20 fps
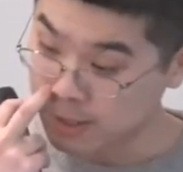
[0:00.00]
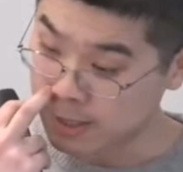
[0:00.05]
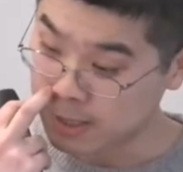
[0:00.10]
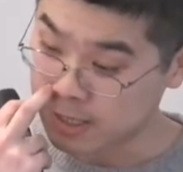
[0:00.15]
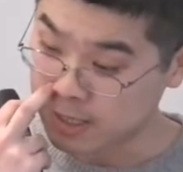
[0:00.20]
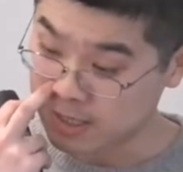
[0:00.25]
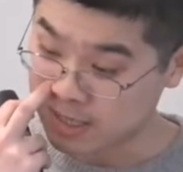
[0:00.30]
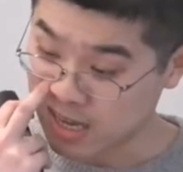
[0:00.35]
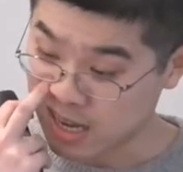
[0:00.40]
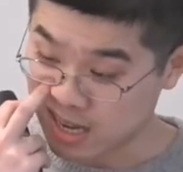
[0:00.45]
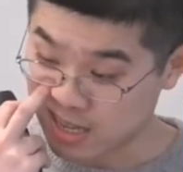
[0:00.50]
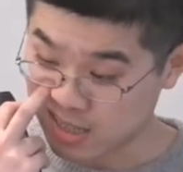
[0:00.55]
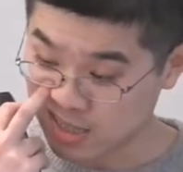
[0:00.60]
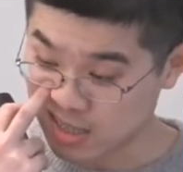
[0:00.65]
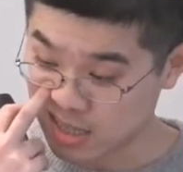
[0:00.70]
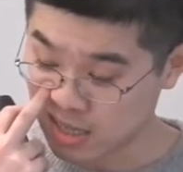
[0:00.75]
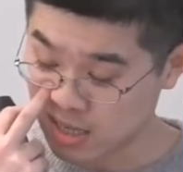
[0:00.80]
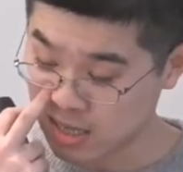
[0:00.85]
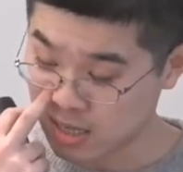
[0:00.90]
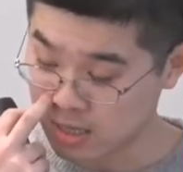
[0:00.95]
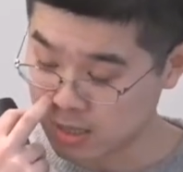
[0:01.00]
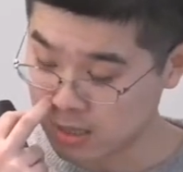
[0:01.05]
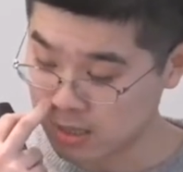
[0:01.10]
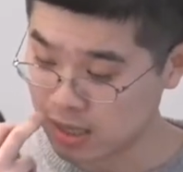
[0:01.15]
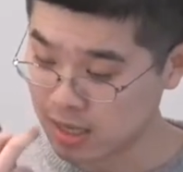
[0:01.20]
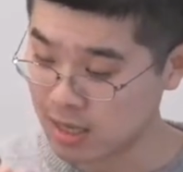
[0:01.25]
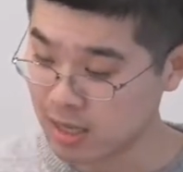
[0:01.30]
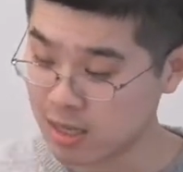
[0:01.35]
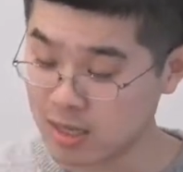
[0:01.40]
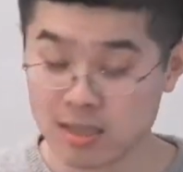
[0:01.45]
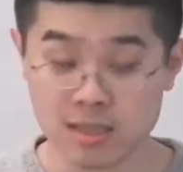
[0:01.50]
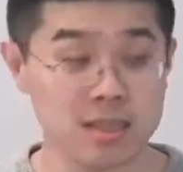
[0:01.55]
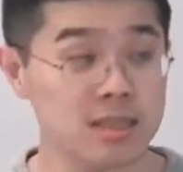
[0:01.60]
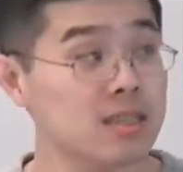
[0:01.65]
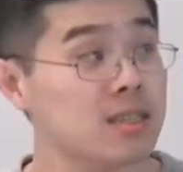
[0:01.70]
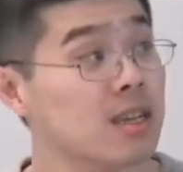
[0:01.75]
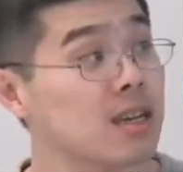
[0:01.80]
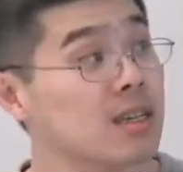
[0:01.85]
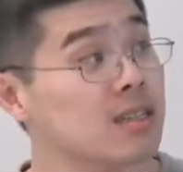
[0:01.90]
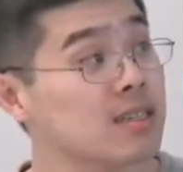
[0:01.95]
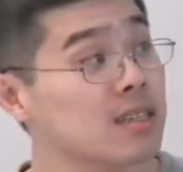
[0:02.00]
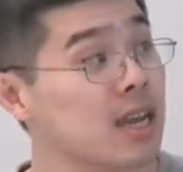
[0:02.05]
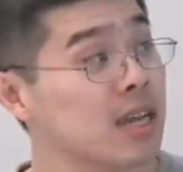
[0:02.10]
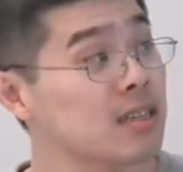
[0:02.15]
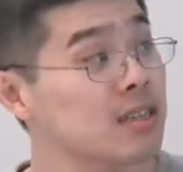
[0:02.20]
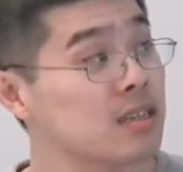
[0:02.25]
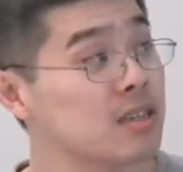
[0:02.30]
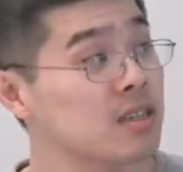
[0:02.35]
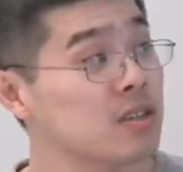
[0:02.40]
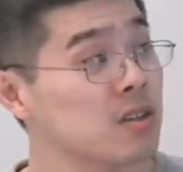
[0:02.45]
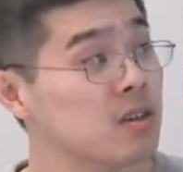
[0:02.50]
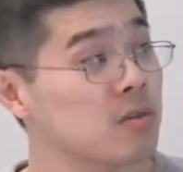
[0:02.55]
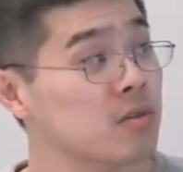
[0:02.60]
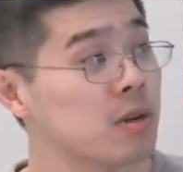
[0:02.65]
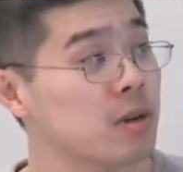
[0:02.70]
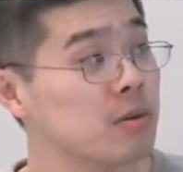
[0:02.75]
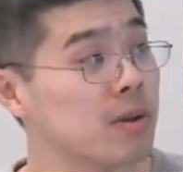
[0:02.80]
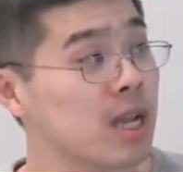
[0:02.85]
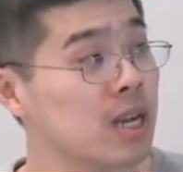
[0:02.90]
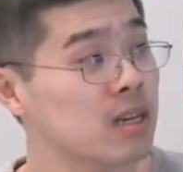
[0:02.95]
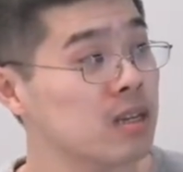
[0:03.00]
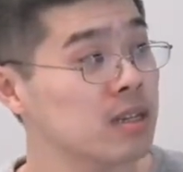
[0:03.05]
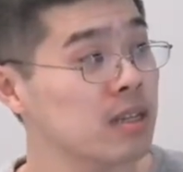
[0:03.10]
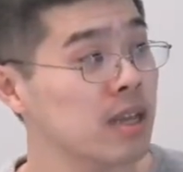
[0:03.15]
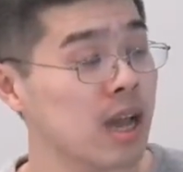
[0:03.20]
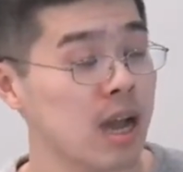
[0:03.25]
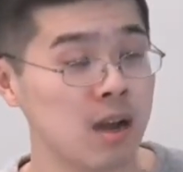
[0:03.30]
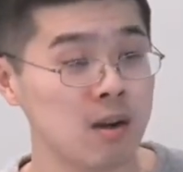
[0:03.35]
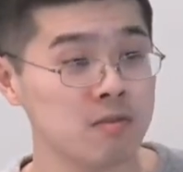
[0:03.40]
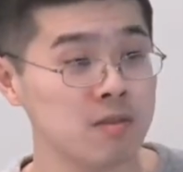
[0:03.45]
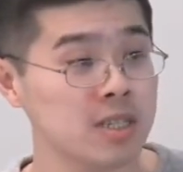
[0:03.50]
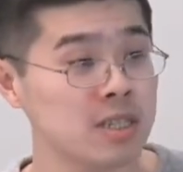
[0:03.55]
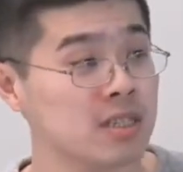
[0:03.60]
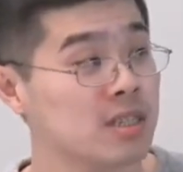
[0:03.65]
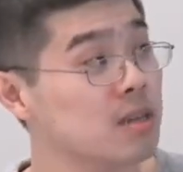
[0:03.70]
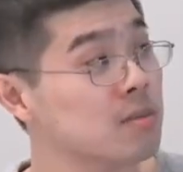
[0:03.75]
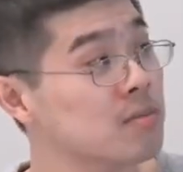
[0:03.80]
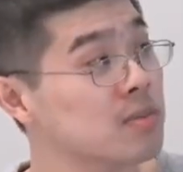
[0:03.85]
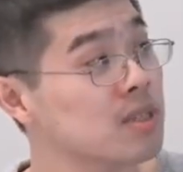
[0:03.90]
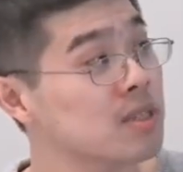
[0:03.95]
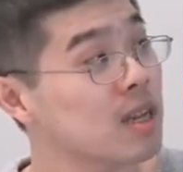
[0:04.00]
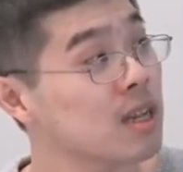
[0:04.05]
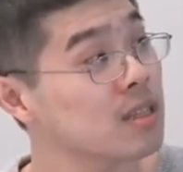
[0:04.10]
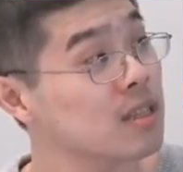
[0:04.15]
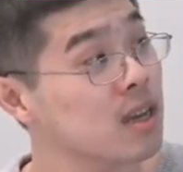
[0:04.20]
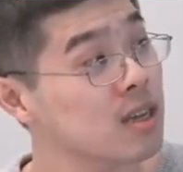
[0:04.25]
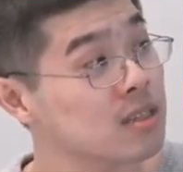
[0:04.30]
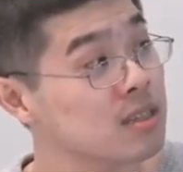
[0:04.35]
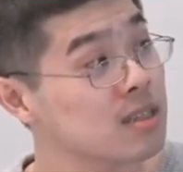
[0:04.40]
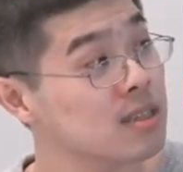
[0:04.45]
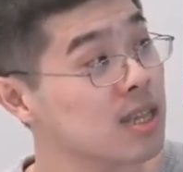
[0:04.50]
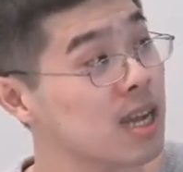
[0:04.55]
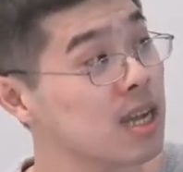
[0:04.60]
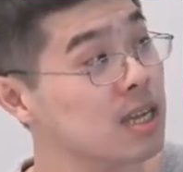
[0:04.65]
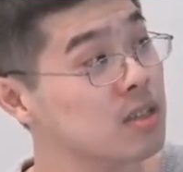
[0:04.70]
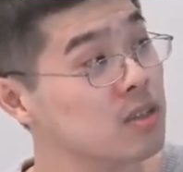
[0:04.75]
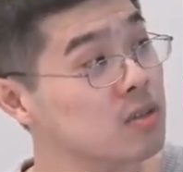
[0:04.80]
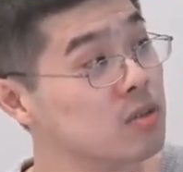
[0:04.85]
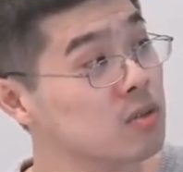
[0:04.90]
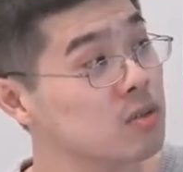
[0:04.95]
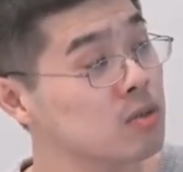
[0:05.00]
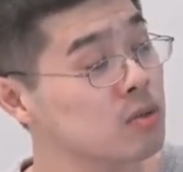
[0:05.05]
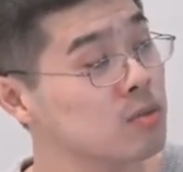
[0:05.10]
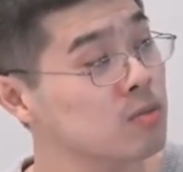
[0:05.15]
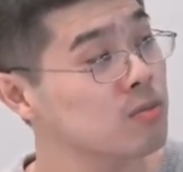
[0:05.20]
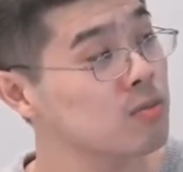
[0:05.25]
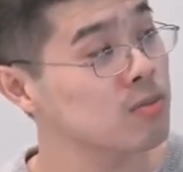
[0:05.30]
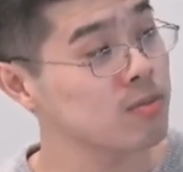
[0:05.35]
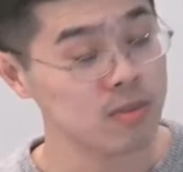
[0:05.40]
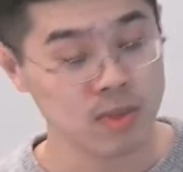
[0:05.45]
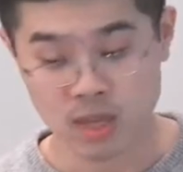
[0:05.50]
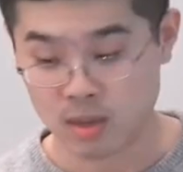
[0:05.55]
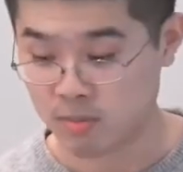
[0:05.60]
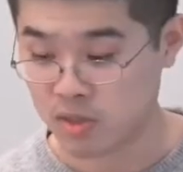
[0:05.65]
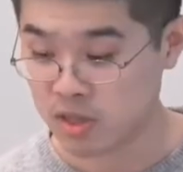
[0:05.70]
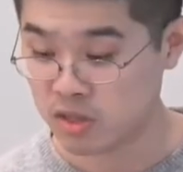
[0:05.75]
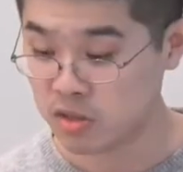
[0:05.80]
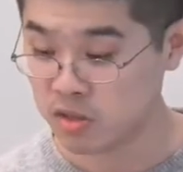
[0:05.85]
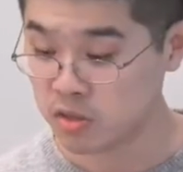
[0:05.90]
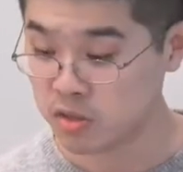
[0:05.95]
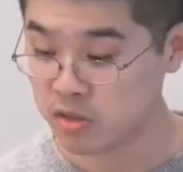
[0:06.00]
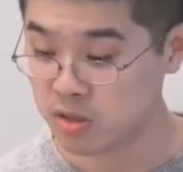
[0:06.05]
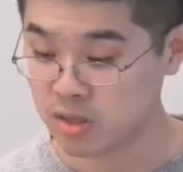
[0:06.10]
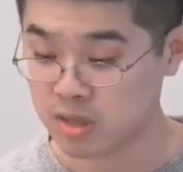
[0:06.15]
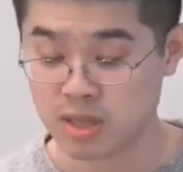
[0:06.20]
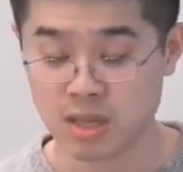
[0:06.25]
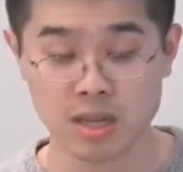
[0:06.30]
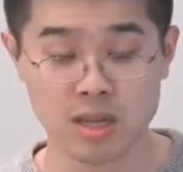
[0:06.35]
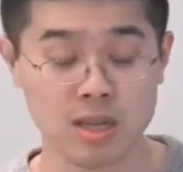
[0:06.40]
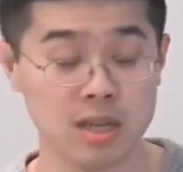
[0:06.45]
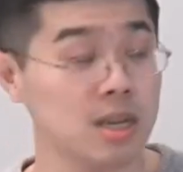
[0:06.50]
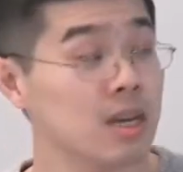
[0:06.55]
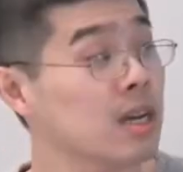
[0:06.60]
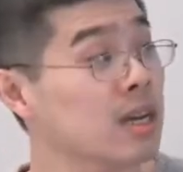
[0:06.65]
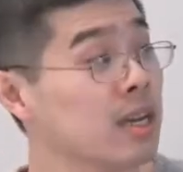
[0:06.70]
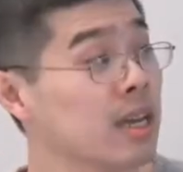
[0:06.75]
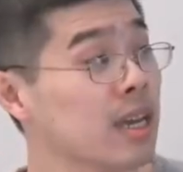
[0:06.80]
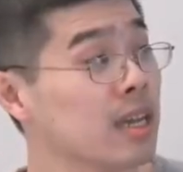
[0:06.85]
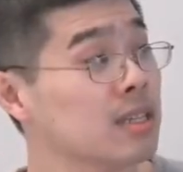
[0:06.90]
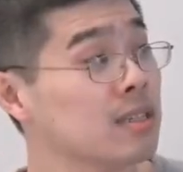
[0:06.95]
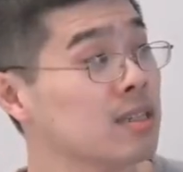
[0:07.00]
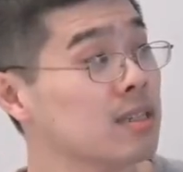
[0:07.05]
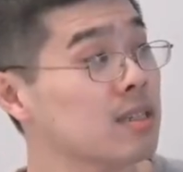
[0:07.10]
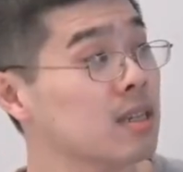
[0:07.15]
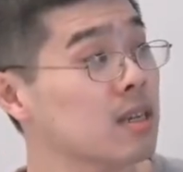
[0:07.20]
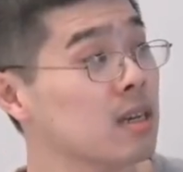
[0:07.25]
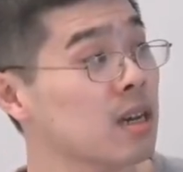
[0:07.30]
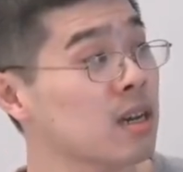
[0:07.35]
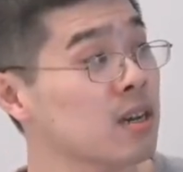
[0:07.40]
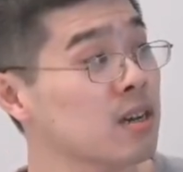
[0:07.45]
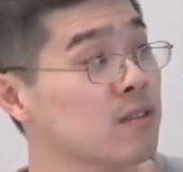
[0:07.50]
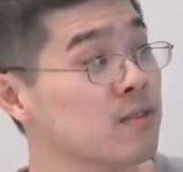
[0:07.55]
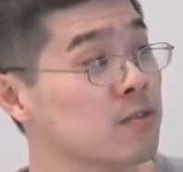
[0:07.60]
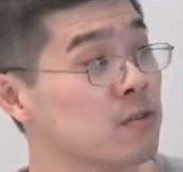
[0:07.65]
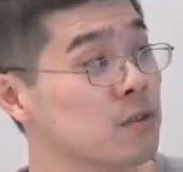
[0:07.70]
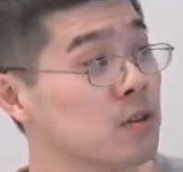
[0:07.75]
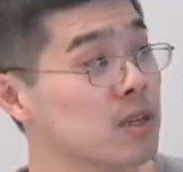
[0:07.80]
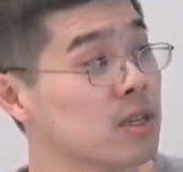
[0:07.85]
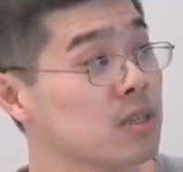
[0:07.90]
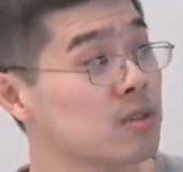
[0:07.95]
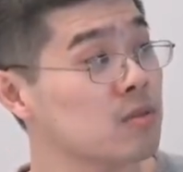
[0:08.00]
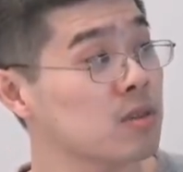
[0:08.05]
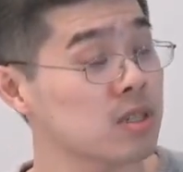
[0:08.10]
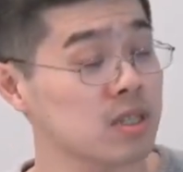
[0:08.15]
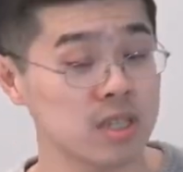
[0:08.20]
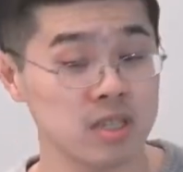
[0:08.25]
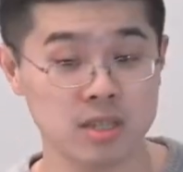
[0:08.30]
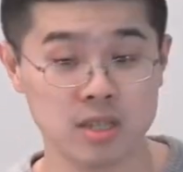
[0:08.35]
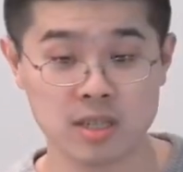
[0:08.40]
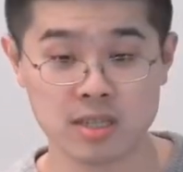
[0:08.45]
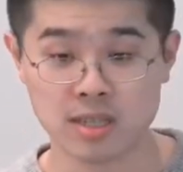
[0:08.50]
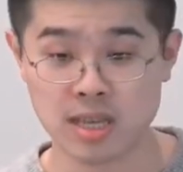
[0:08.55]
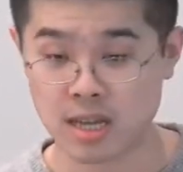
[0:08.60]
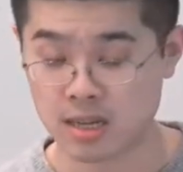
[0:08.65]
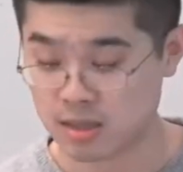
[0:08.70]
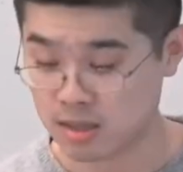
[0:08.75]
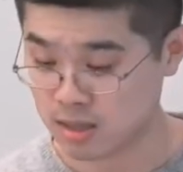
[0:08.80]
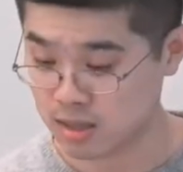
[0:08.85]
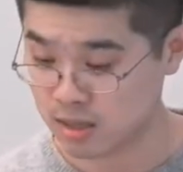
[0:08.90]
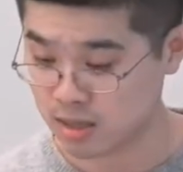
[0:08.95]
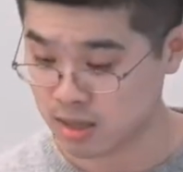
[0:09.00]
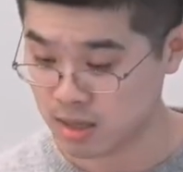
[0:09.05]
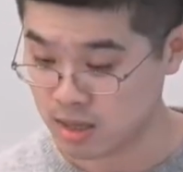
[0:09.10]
that uh, these uh, standard no-regret learning algorithms are not designed to be used against a fully strategic seller.